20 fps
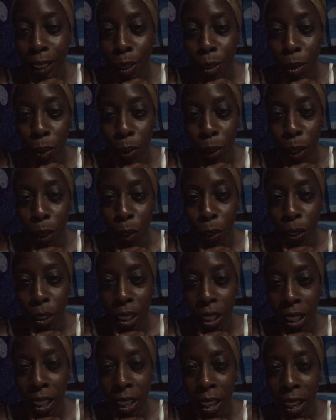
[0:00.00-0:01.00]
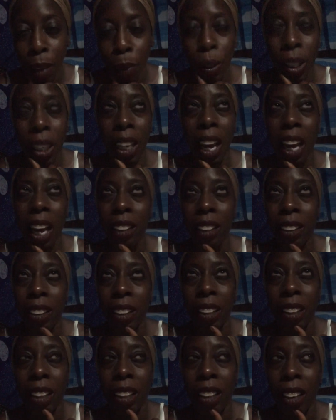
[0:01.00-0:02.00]
we went over there, and we got
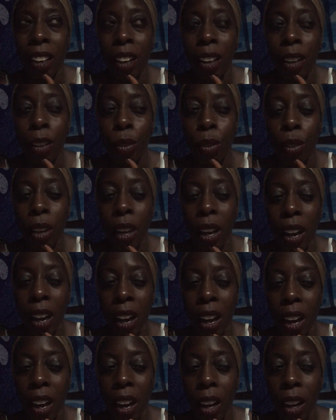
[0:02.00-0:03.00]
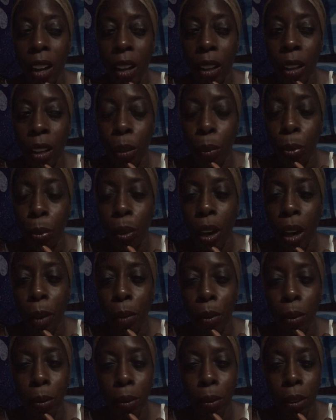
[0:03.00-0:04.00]
there around
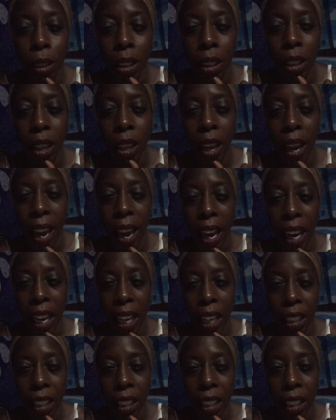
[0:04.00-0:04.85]
probably 8